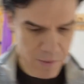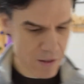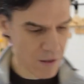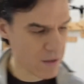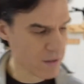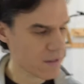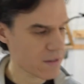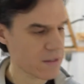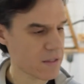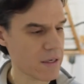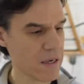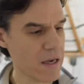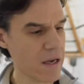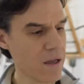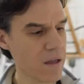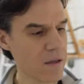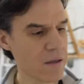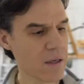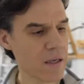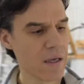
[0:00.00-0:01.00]
be hard to
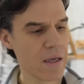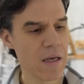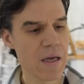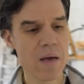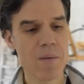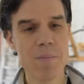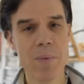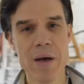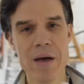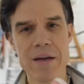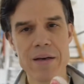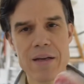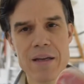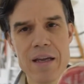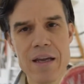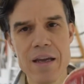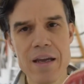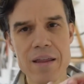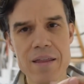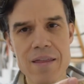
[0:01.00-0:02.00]
tell. But
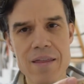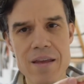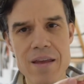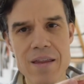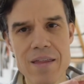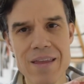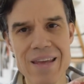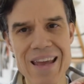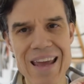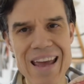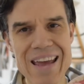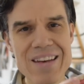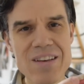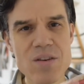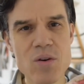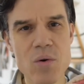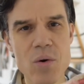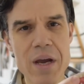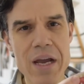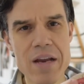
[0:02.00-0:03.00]
the
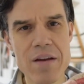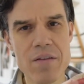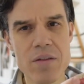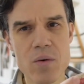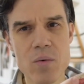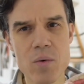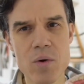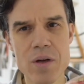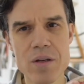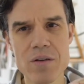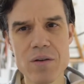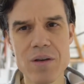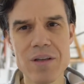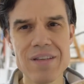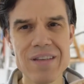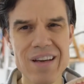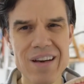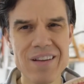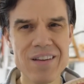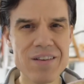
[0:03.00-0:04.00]
end grain of the wood, you can
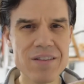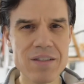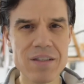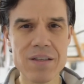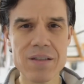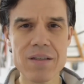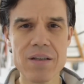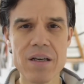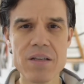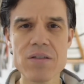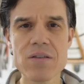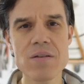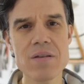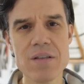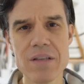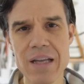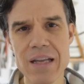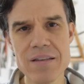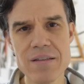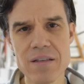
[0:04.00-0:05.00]
tell there's a
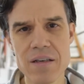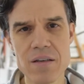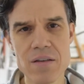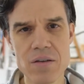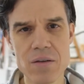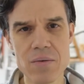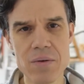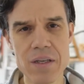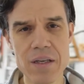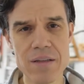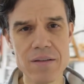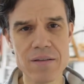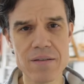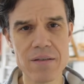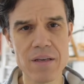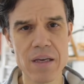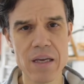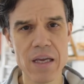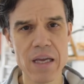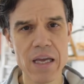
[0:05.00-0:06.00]
certain density to it.
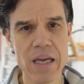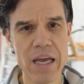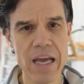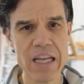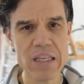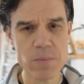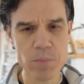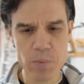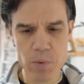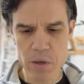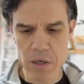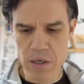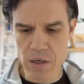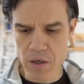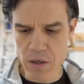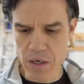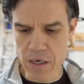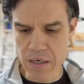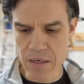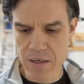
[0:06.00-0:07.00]
It's pretty
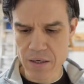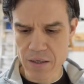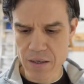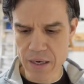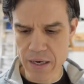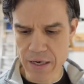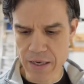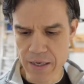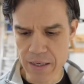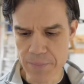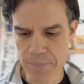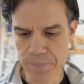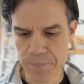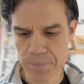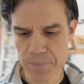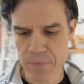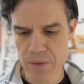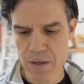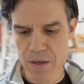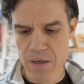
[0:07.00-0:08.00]
good.
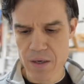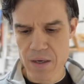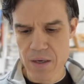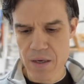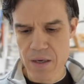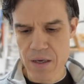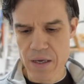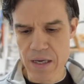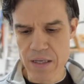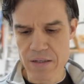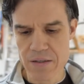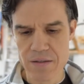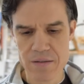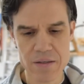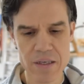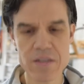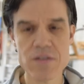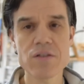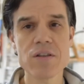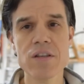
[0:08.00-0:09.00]

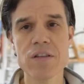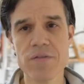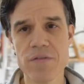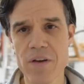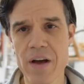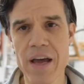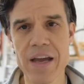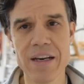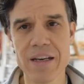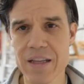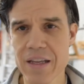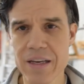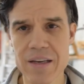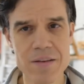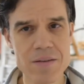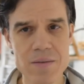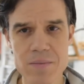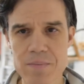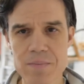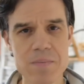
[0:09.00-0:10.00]
It's just fine. Like,
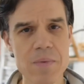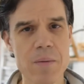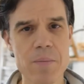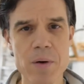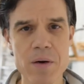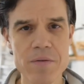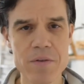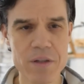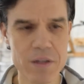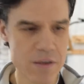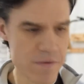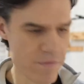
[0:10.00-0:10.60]
it's a perfectly